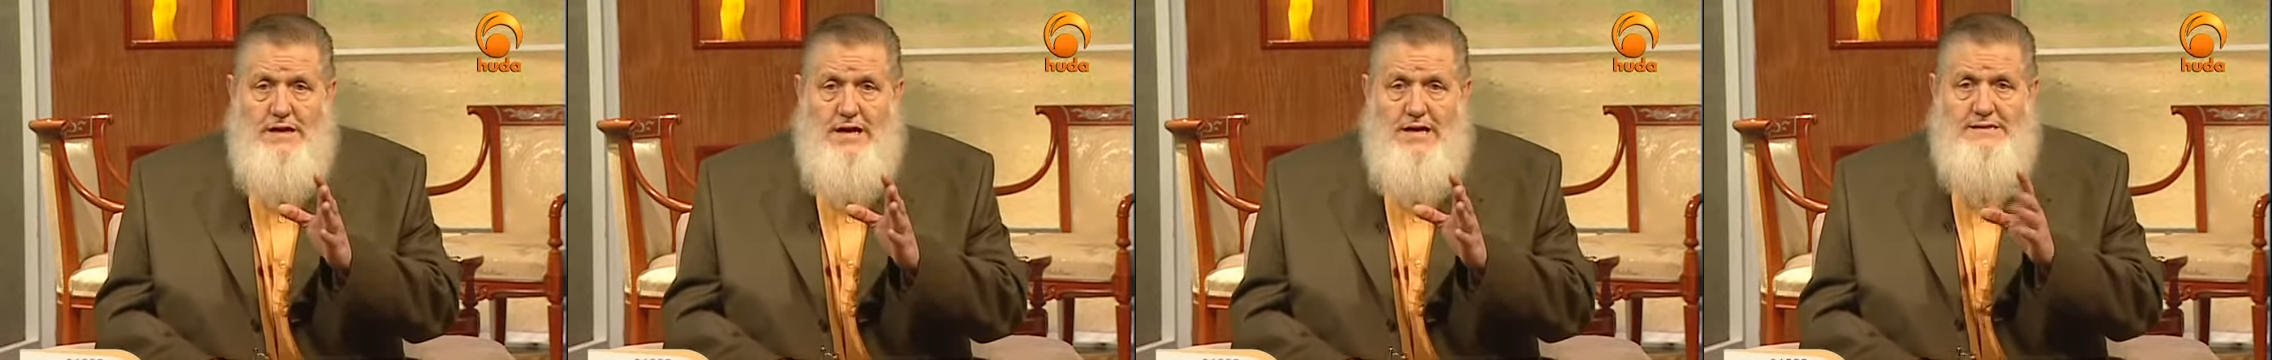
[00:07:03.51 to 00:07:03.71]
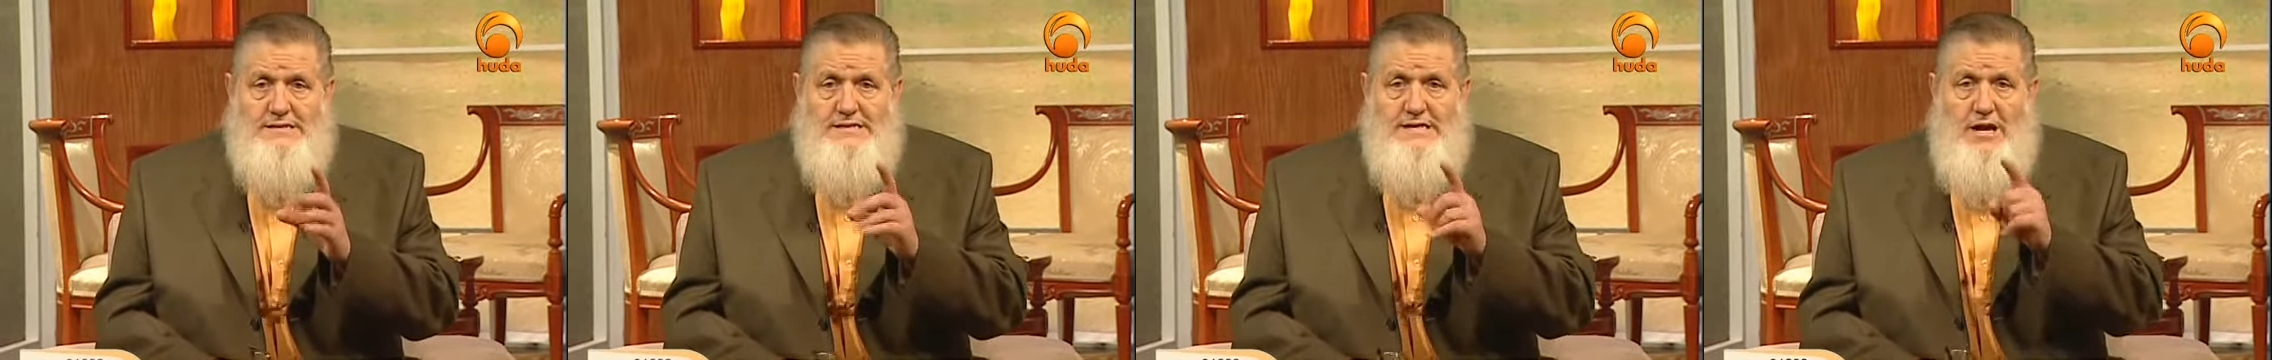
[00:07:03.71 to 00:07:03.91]

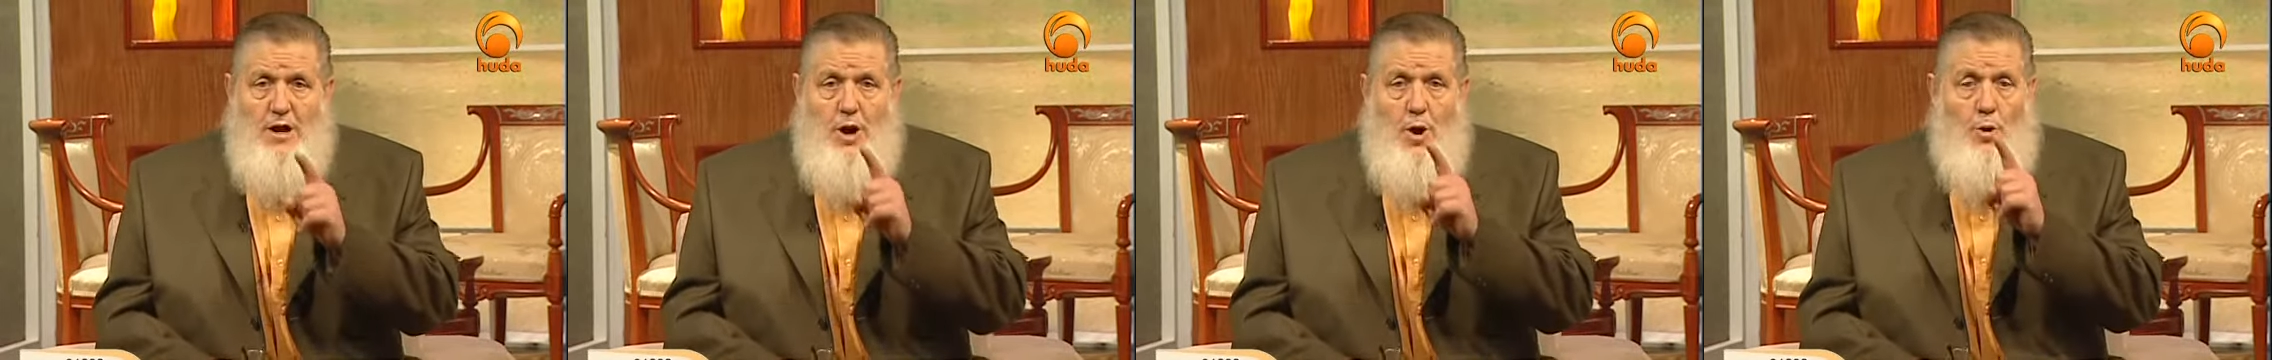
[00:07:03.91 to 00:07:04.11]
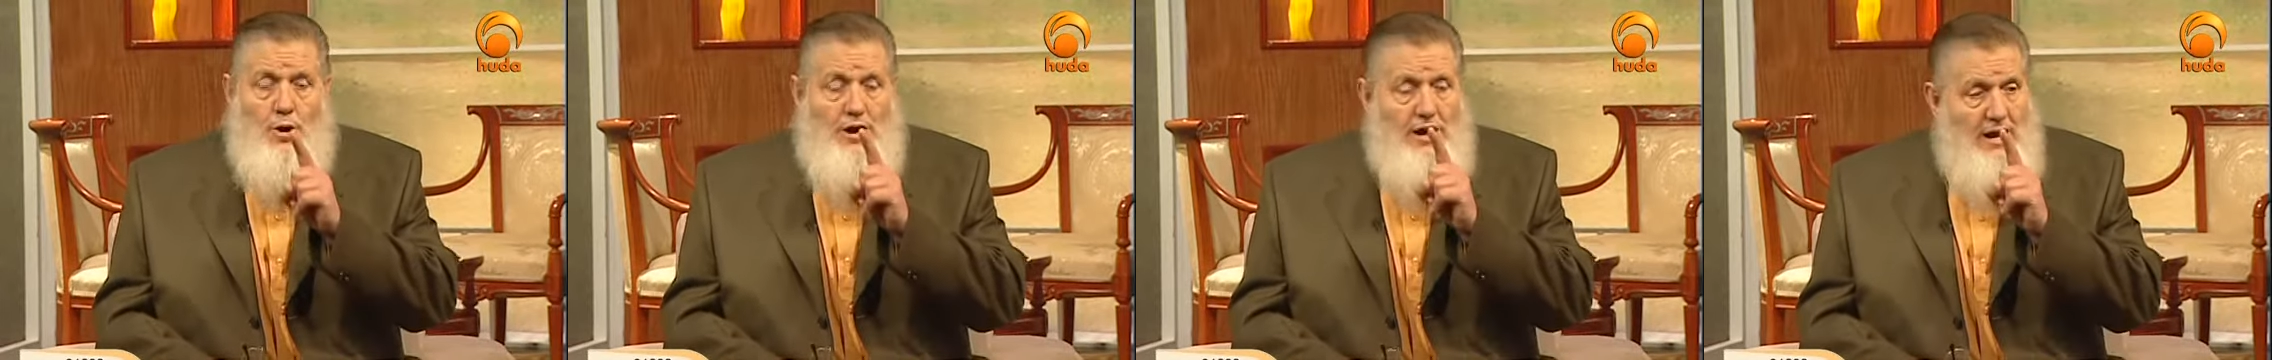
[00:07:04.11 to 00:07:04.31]
I said,
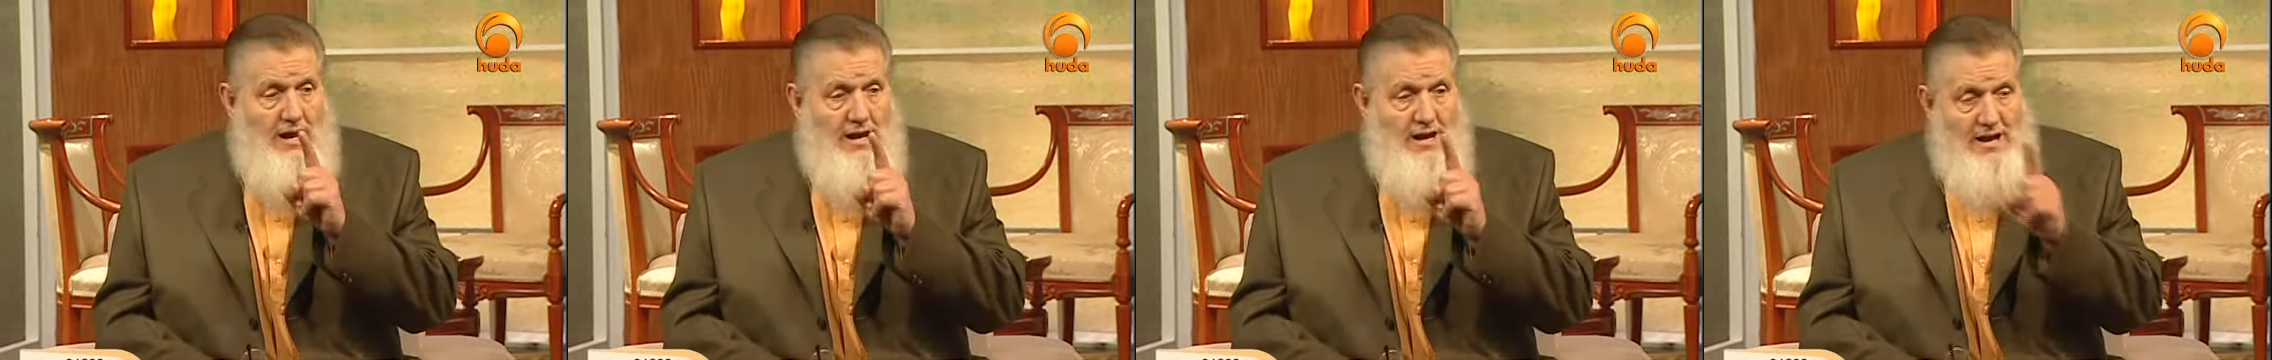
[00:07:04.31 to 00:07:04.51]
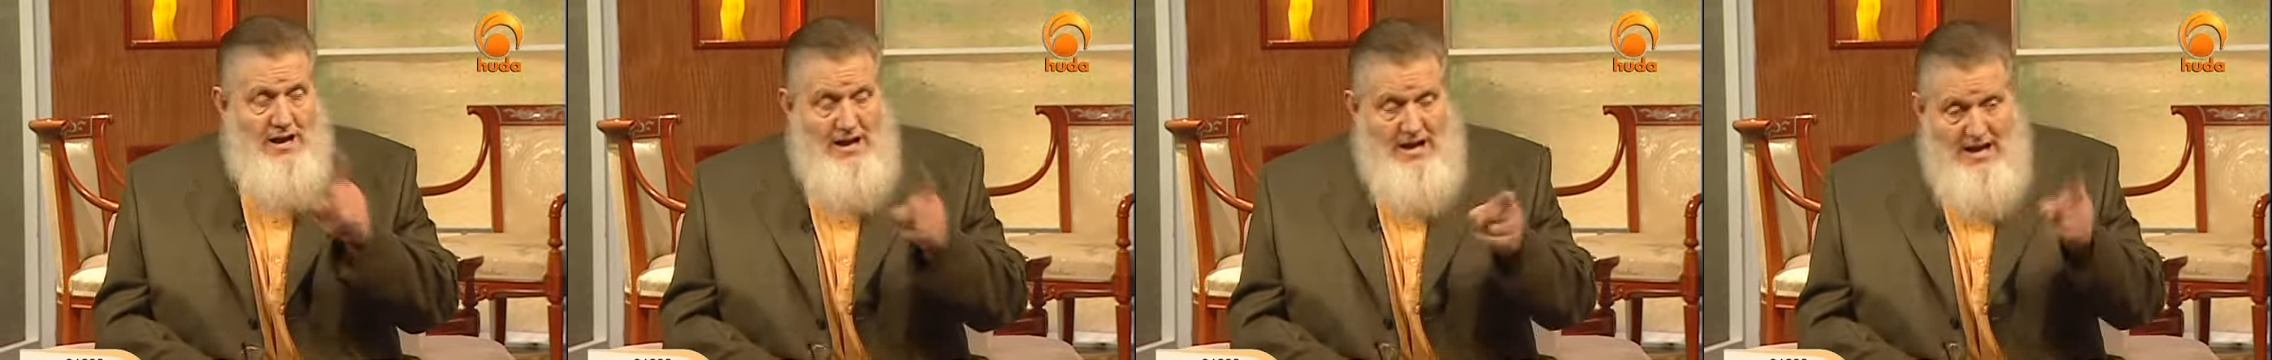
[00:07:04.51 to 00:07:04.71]
okay,